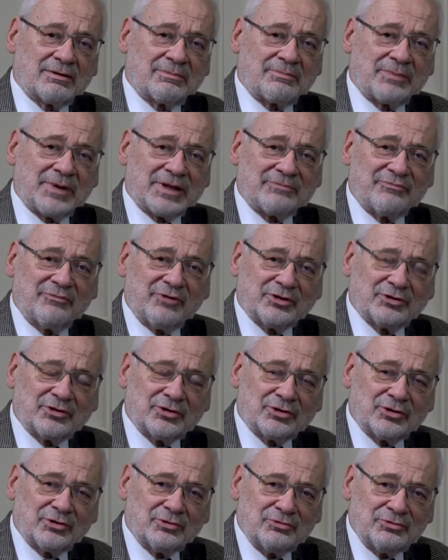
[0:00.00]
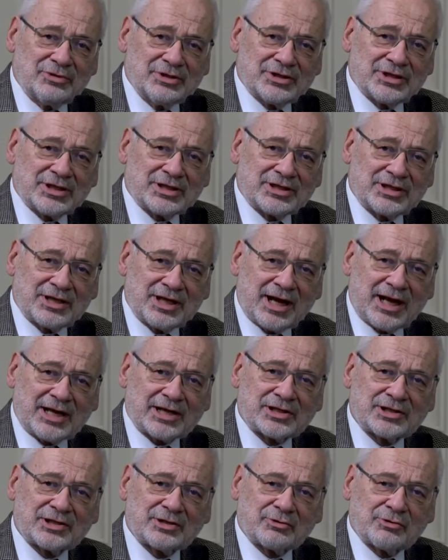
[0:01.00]
But what to do in this
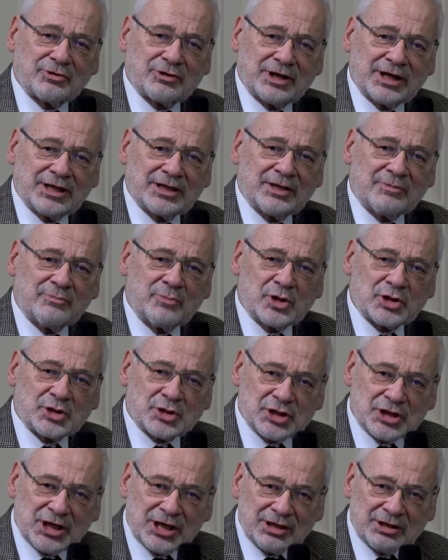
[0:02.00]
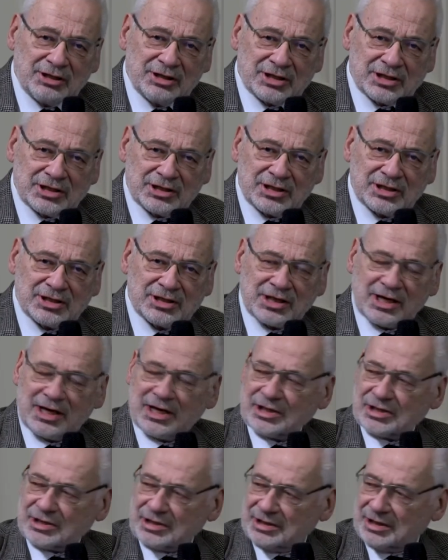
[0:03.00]
direction to create a more serious
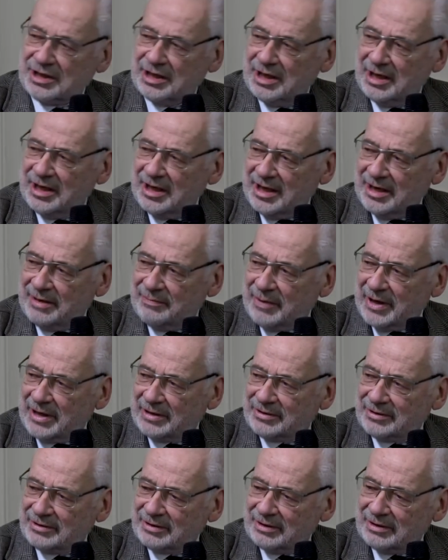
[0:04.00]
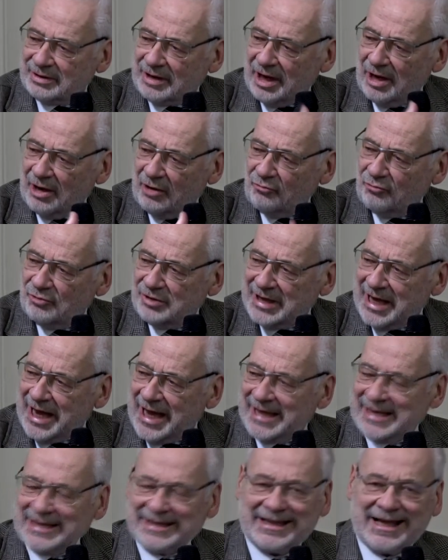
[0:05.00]
discussion about how we are
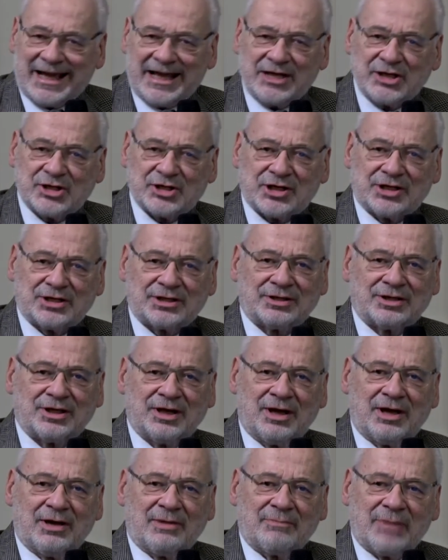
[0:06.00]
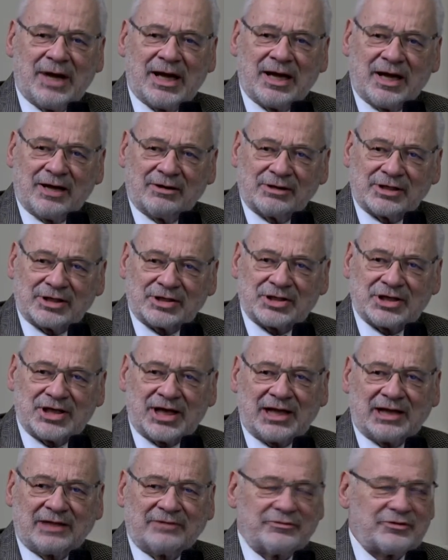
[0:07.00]
endangered by
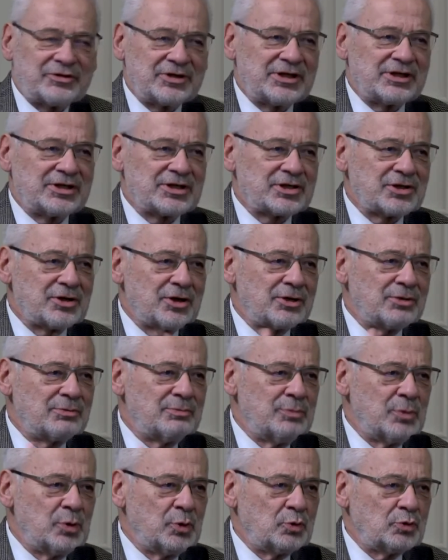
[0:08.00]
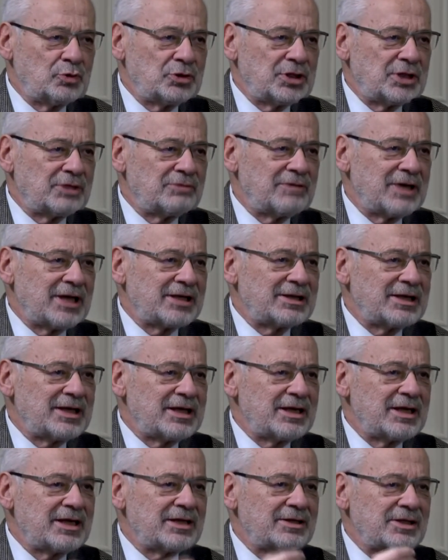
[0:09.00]
ourselves in a certain mood that we are
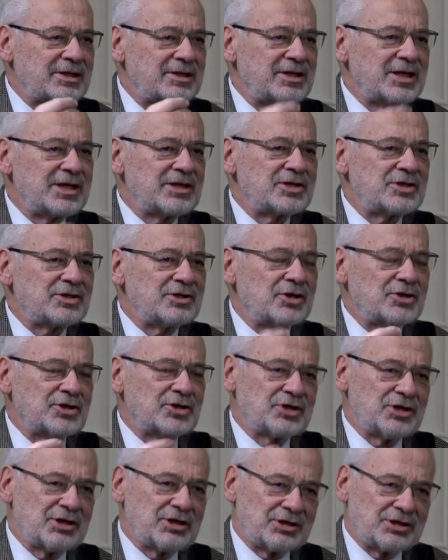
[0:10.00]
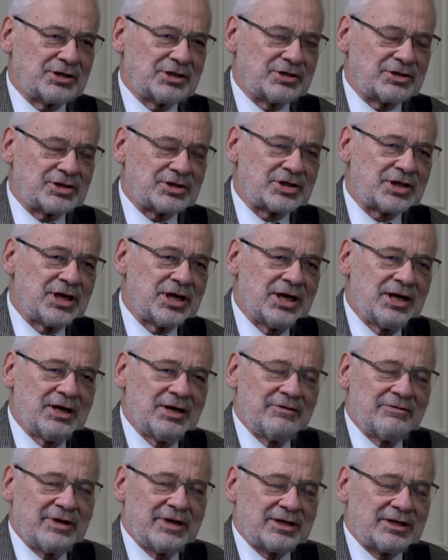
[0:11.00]
taking the things not serious.
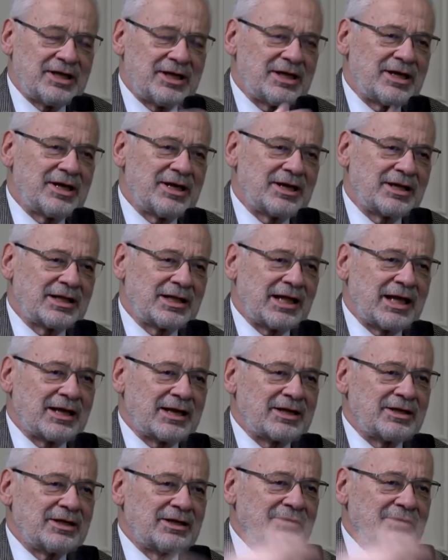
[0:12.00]
We are taking it like an